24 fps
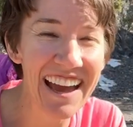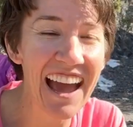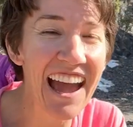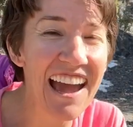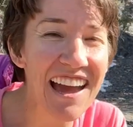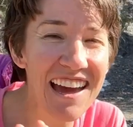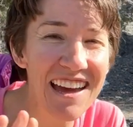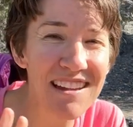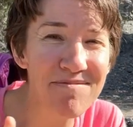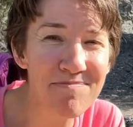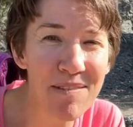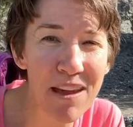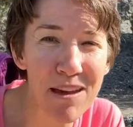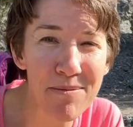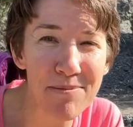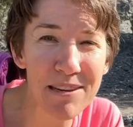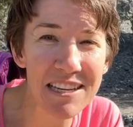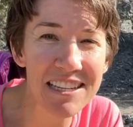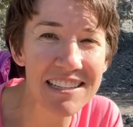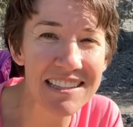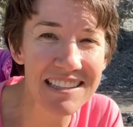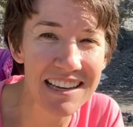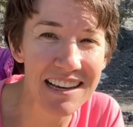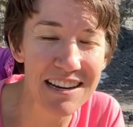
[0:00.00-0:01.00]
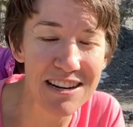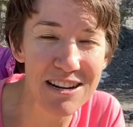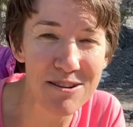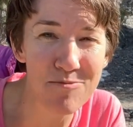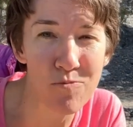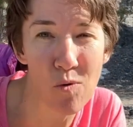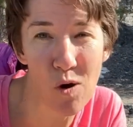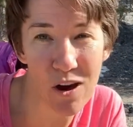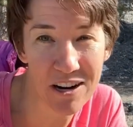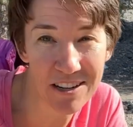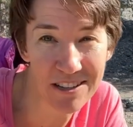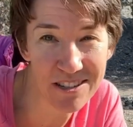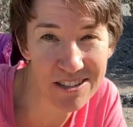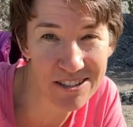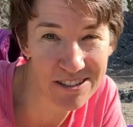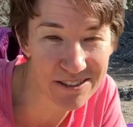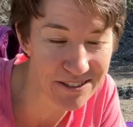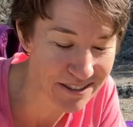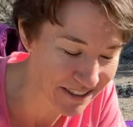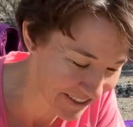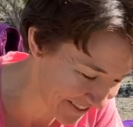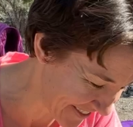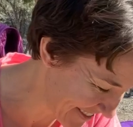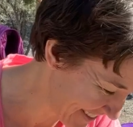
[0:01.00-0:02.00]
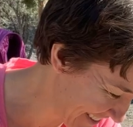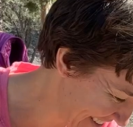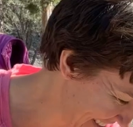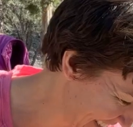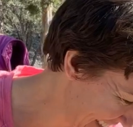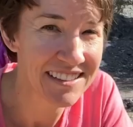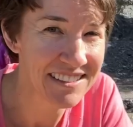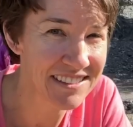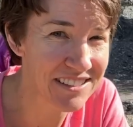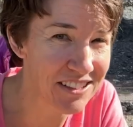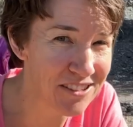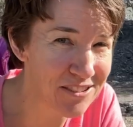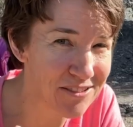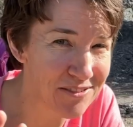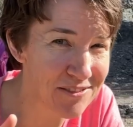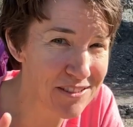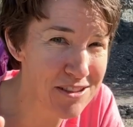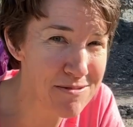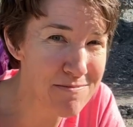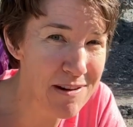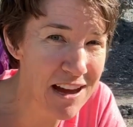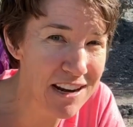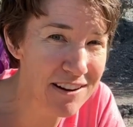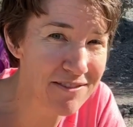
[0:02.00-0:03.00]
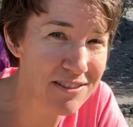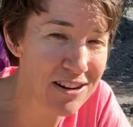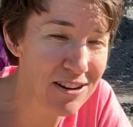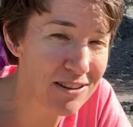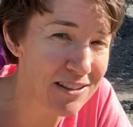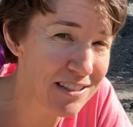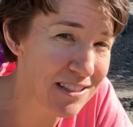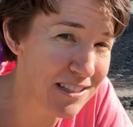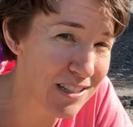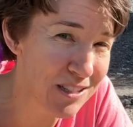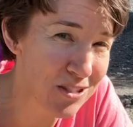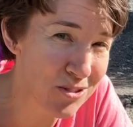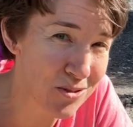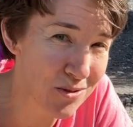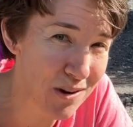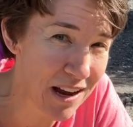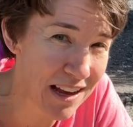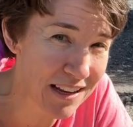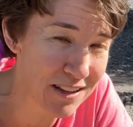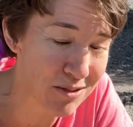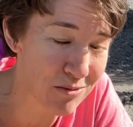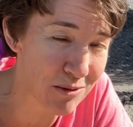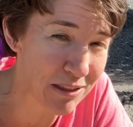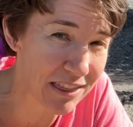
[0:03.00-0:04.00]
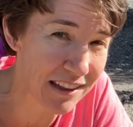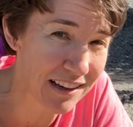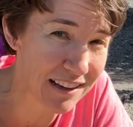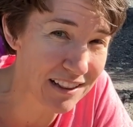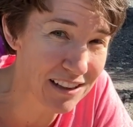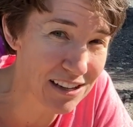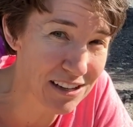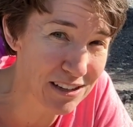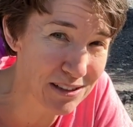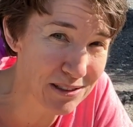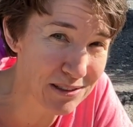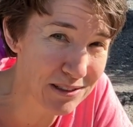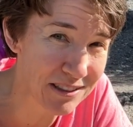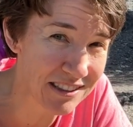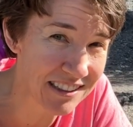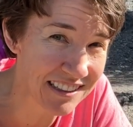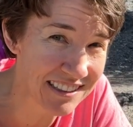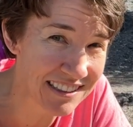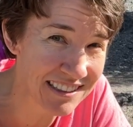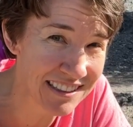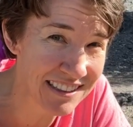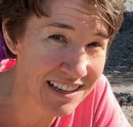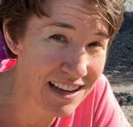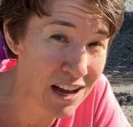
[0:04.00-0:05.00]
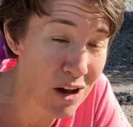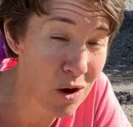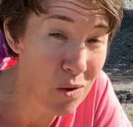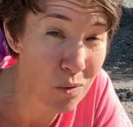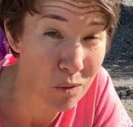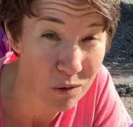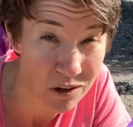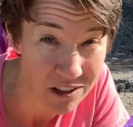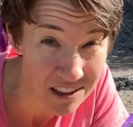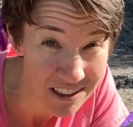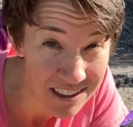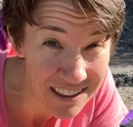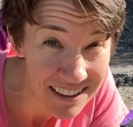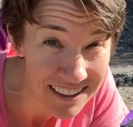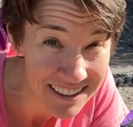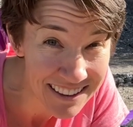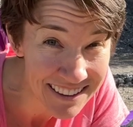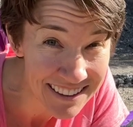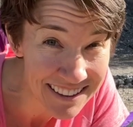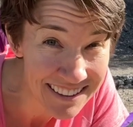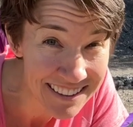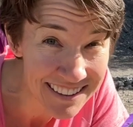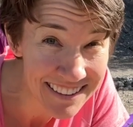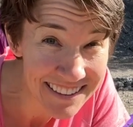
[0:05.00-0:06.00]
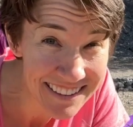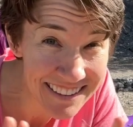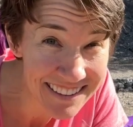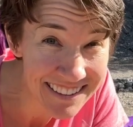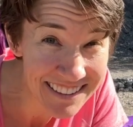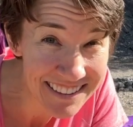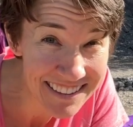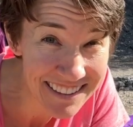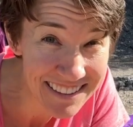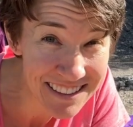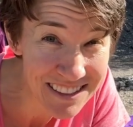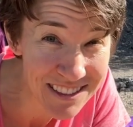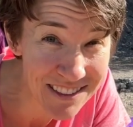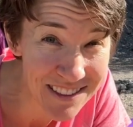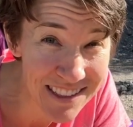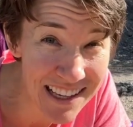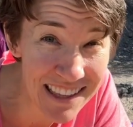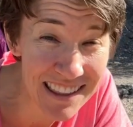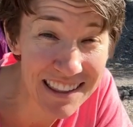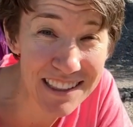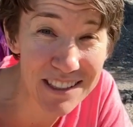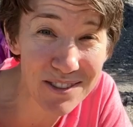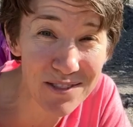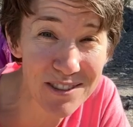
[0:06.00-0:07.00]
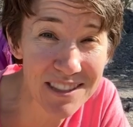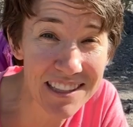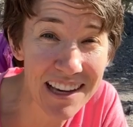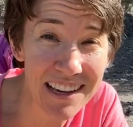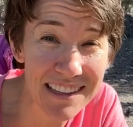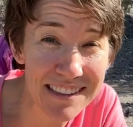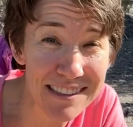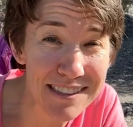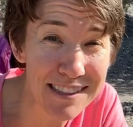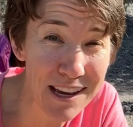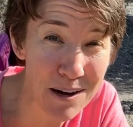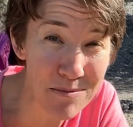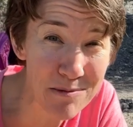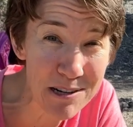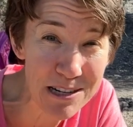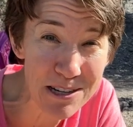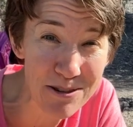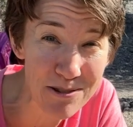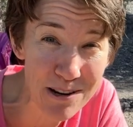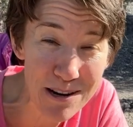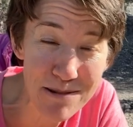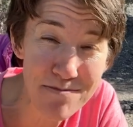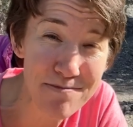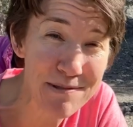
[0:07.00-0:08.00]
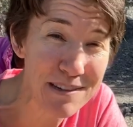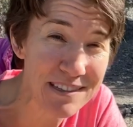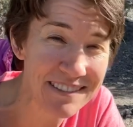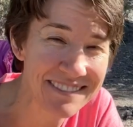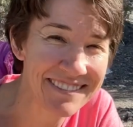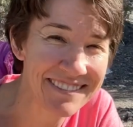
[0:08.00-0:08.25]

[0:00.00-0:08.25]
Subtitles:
And maybe some water shoes. So you might have noticed a trend with the clothes. Wool? Didn't you say this was a summer trip?